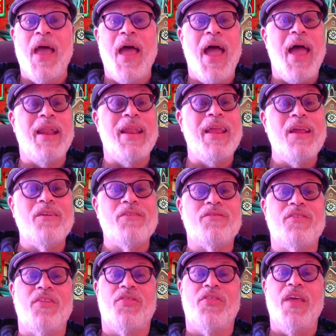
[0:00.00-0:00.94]
And here's
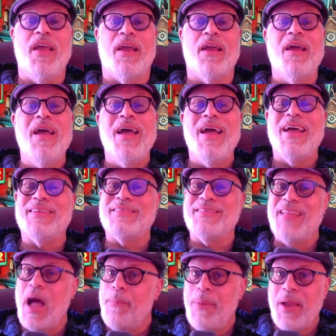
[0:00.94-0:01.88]
the thing. It's
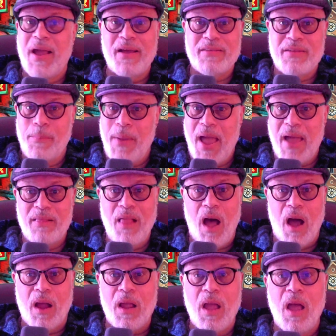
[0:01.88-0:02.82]
not because of bad
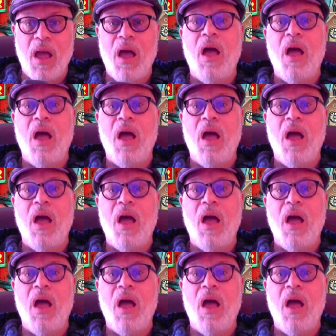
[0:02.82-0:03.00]
luck.